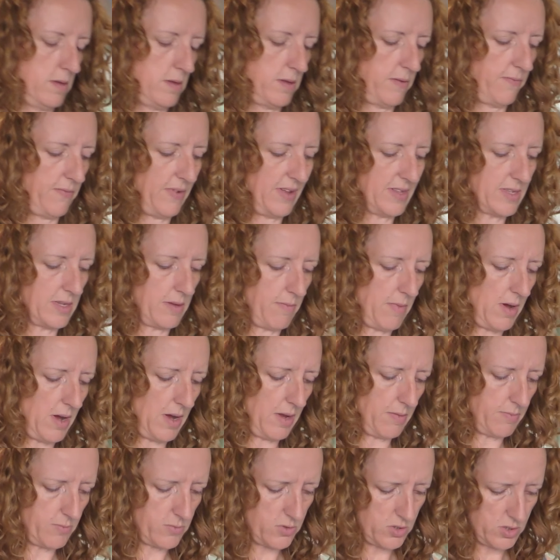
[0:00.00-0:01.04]
In fact, I
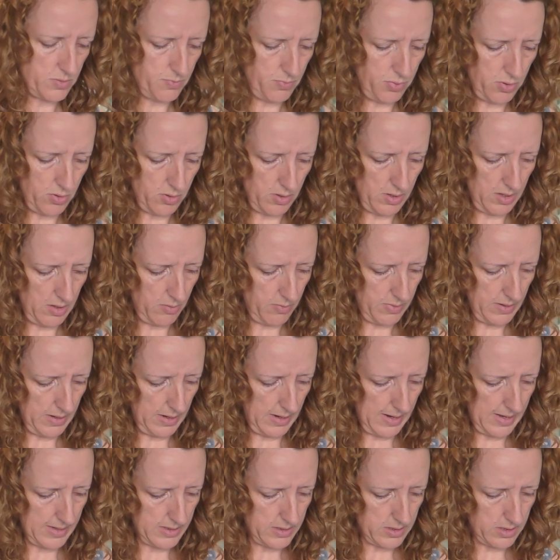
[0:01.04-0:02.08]
might just put a little bit
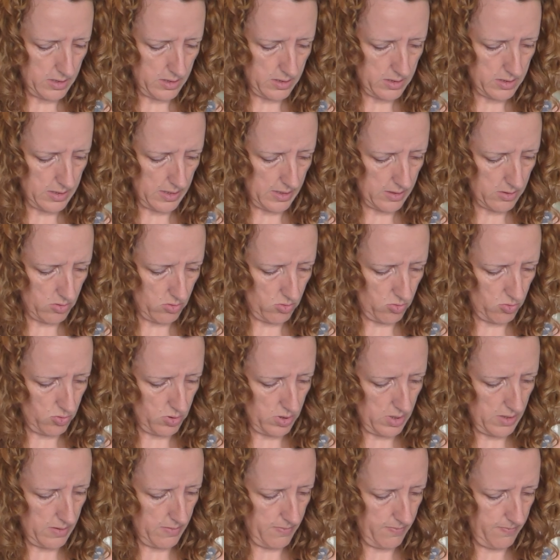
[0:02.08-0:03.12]
less than
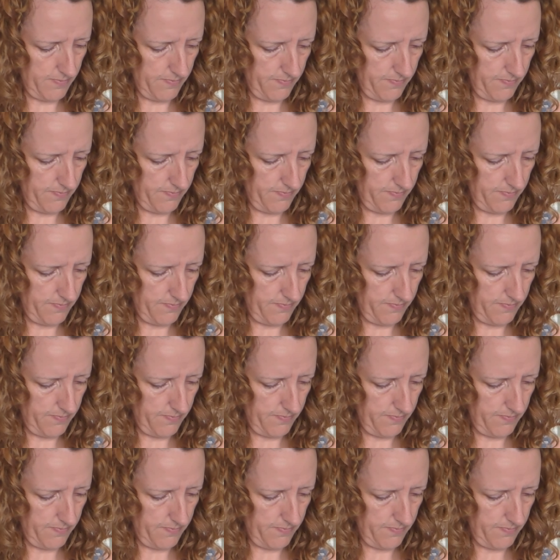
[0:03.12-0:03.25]
600 in.